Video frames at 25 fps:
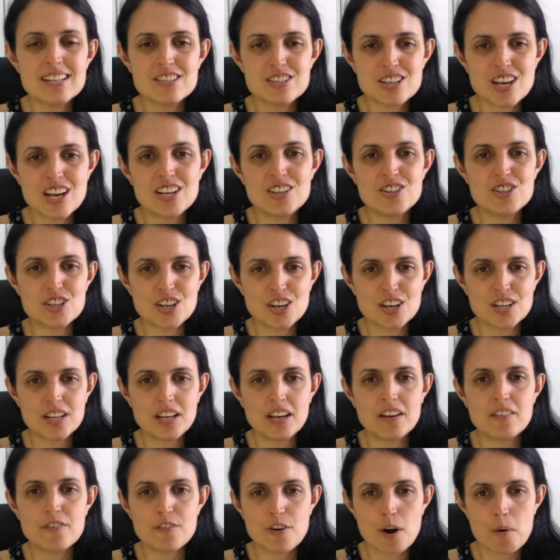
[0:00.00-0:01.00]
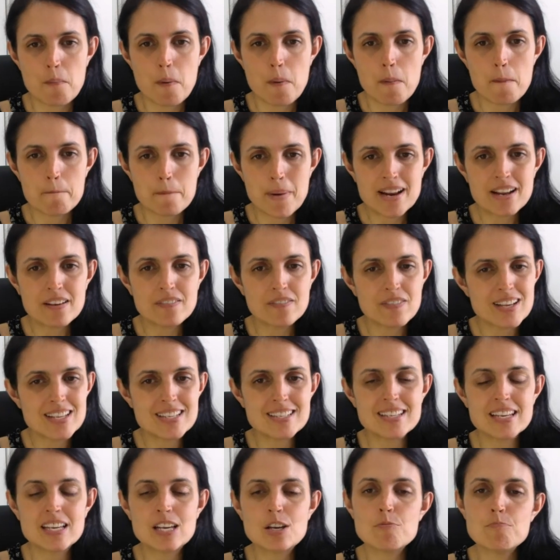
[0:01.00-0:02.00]
day journey from
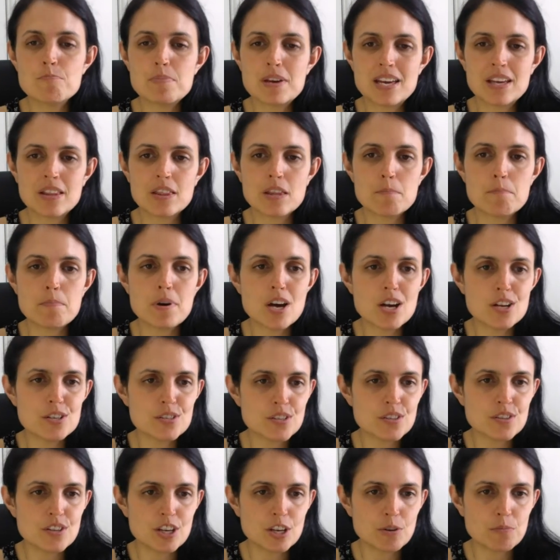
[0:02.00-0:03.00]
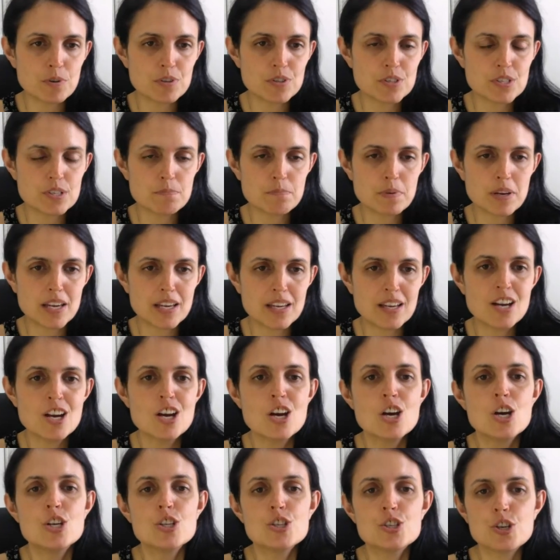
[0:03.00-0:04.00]
manifesting being the person that you want to be
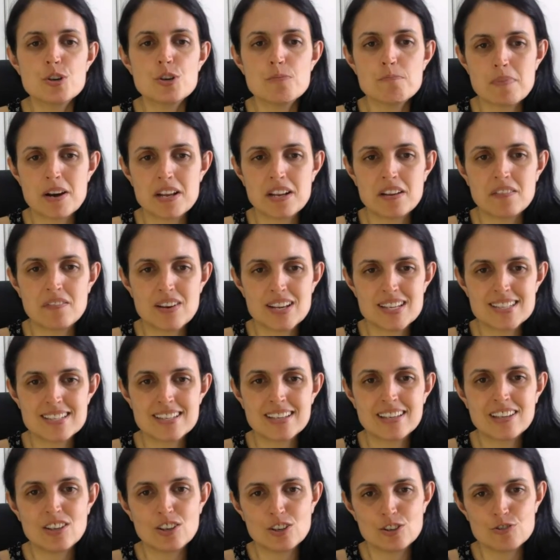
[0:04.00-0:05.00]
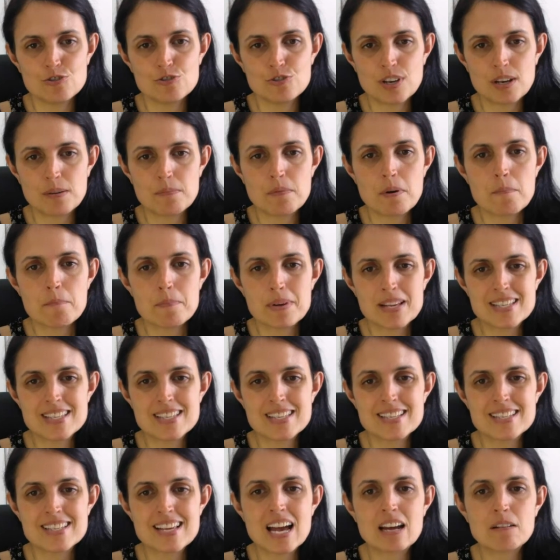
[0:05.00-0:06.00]
to manifesting your dream
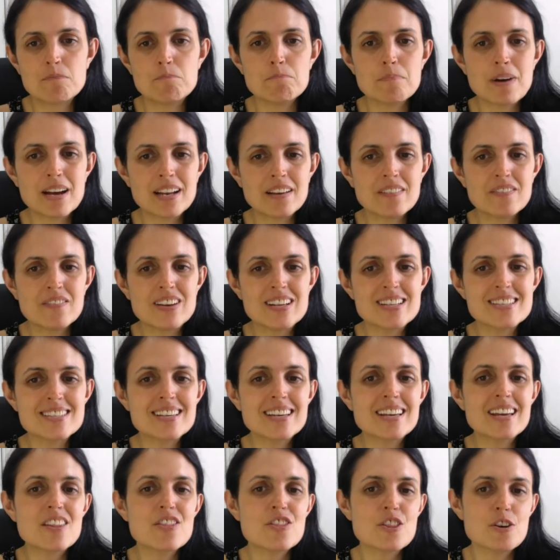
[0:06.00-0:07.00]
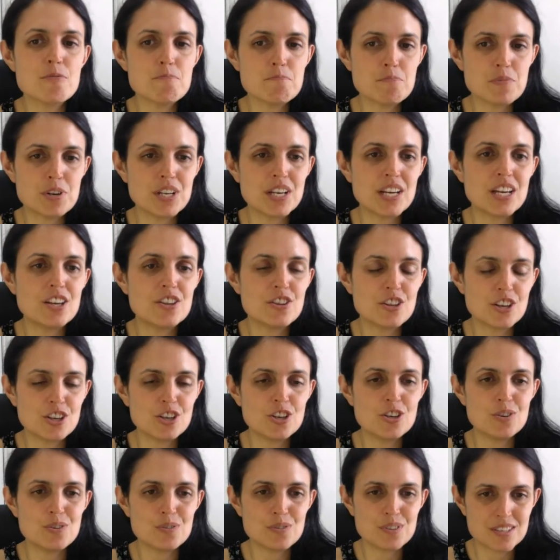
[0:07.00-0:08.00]
business and manifesting the money that
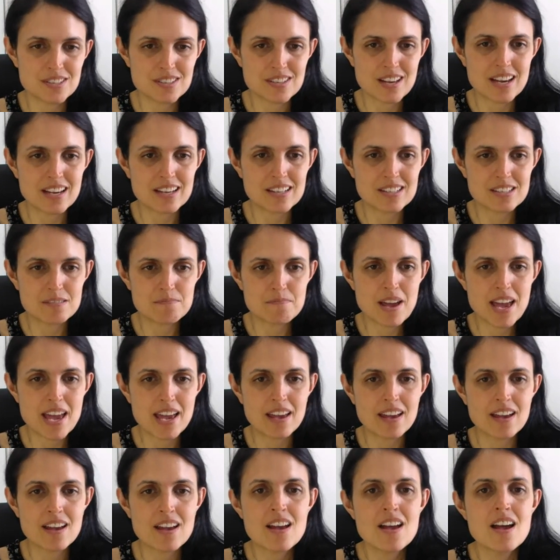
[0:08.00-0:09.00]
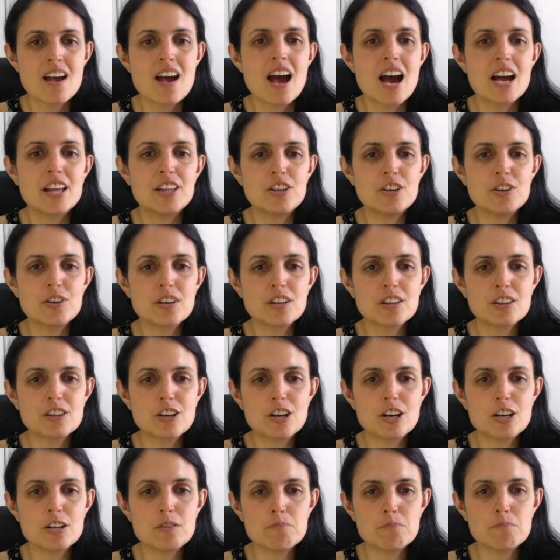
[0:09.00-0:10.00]
you desire to make. And you can
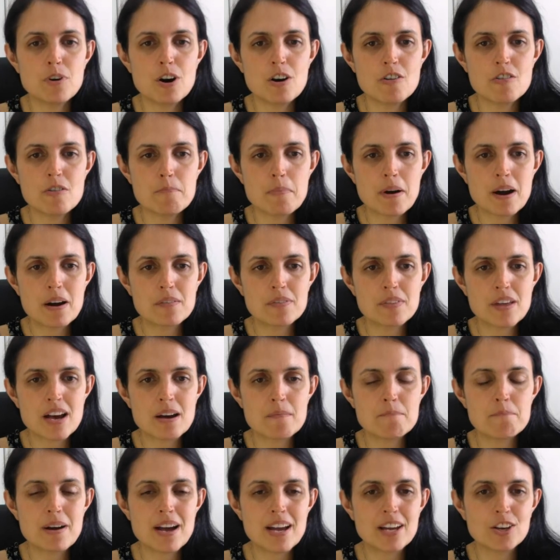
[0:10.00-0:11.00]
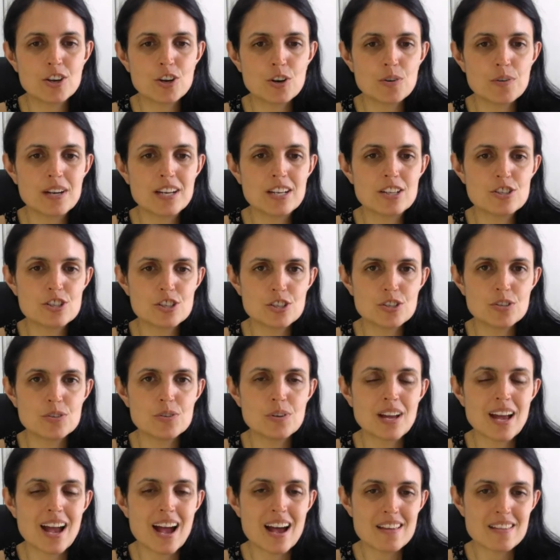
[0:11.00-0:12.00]
learn more about that by going to
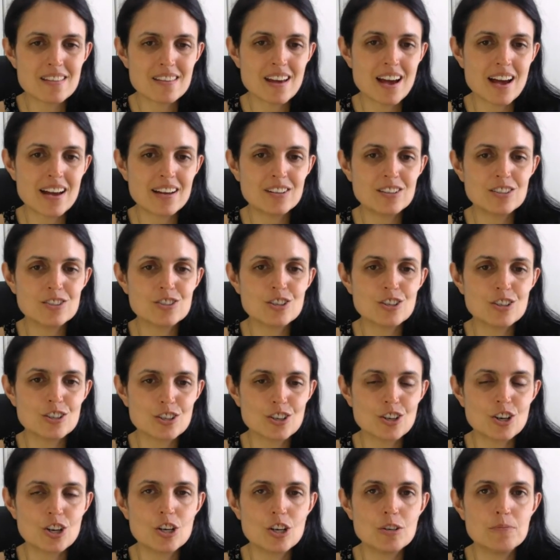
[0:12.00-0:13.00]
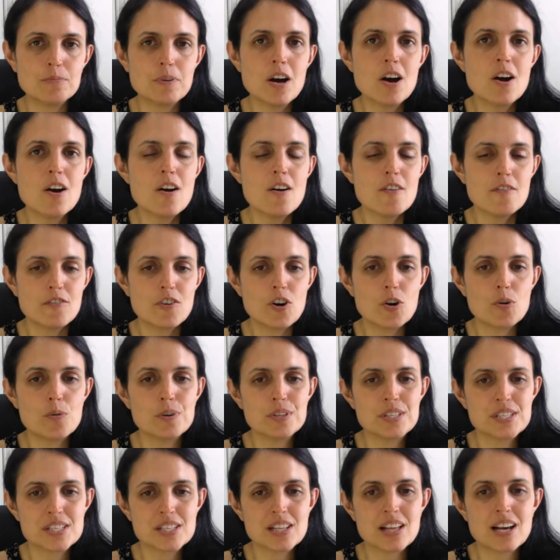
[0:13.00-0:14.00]
kathkyle.com
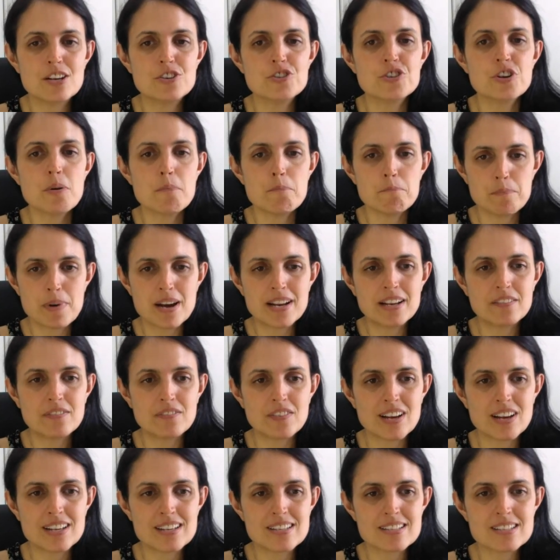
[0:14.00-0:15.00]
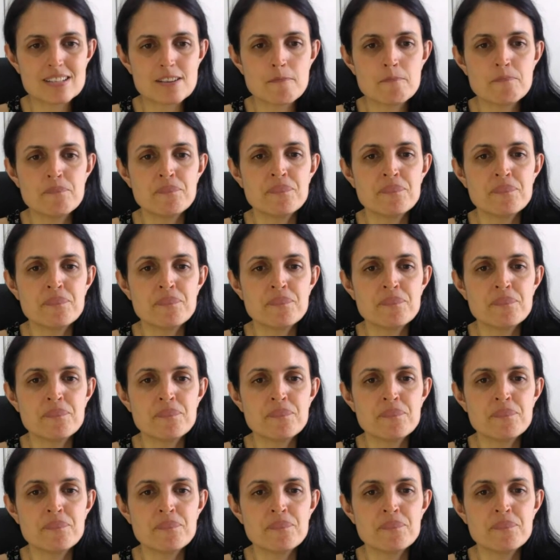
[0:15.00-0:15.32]
forward slash manifest.